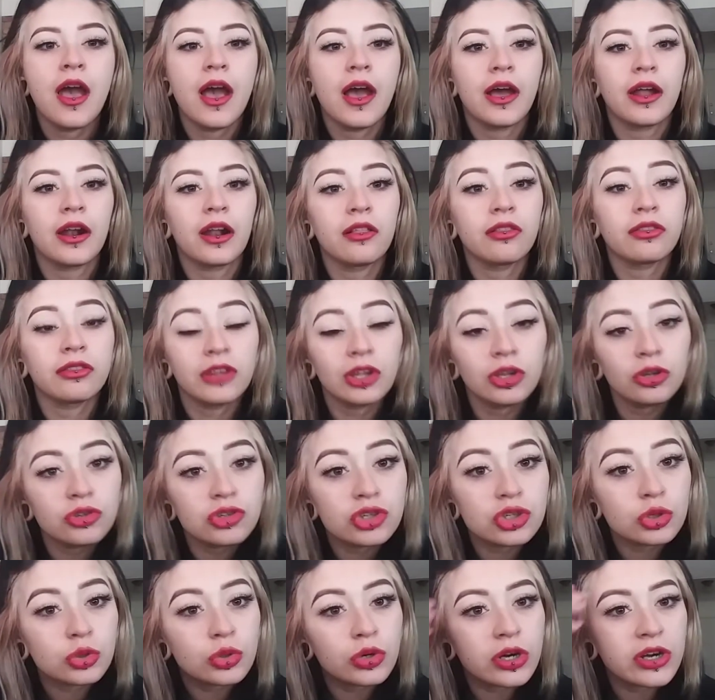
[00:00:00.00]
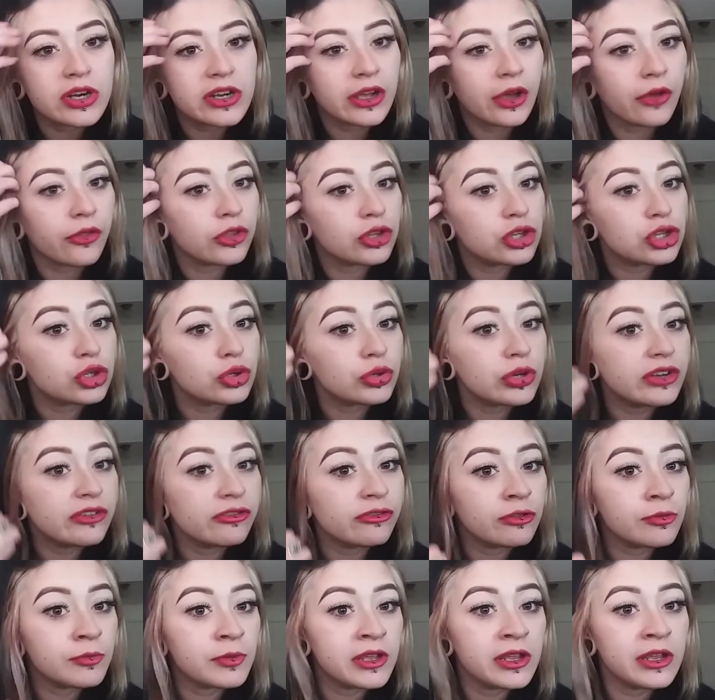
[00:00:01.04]
at a little store down the street
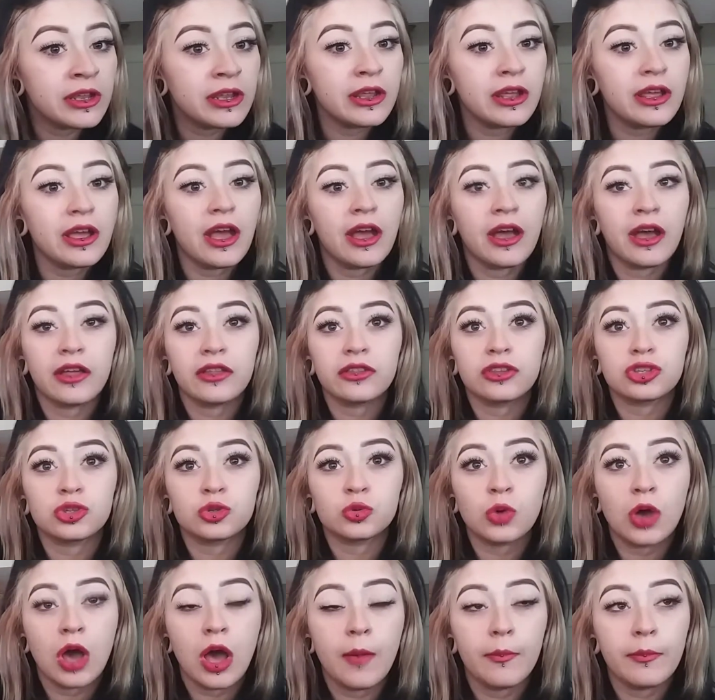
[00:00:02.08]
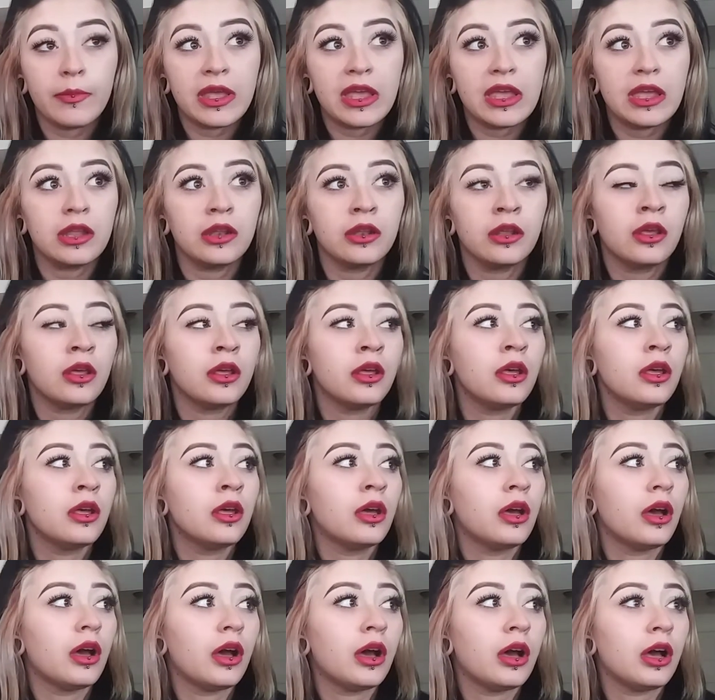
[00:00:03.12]
from me at the swap meet.
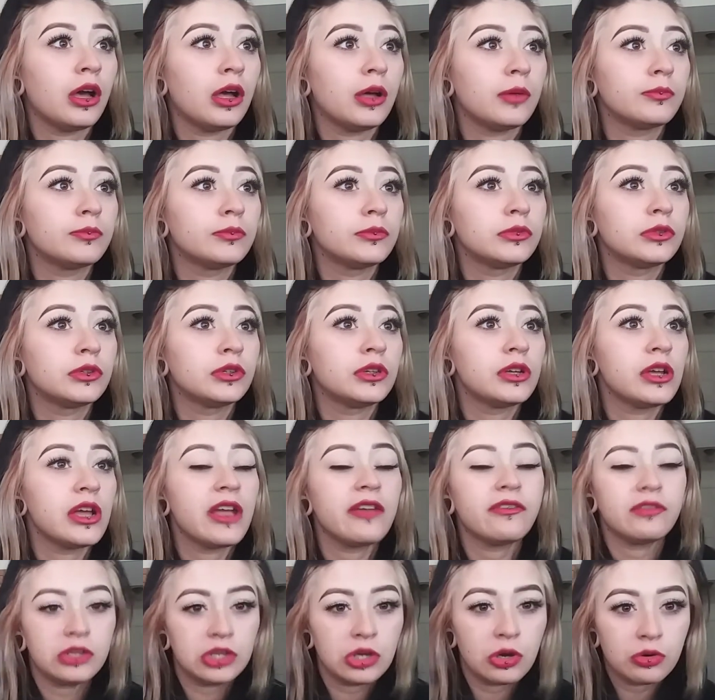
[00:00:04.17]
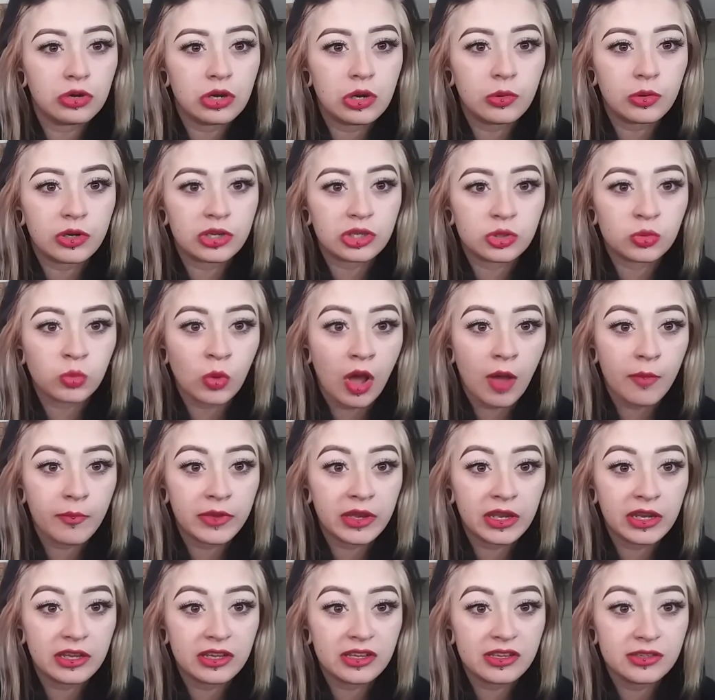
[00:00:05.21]
If you don't know what a swap
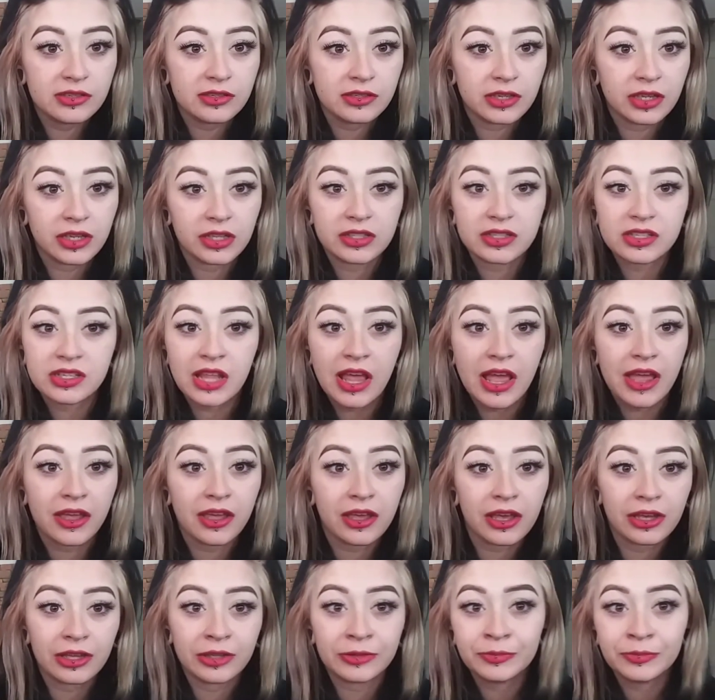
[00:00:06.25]
meet is, it's like